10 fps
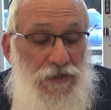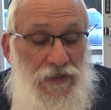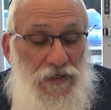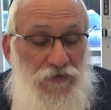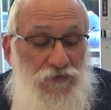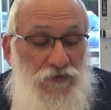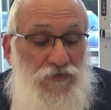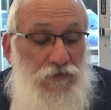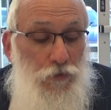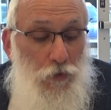is
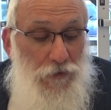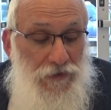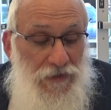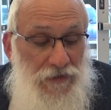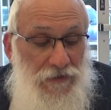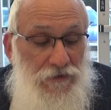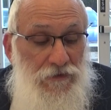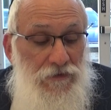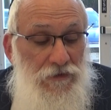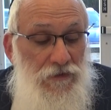this longing
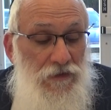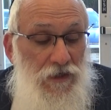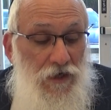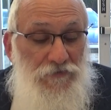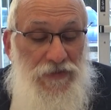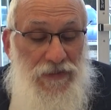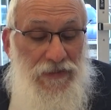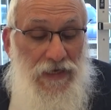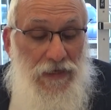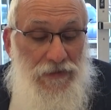of
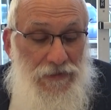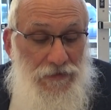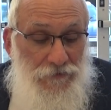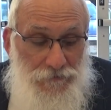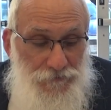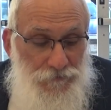getting out of here.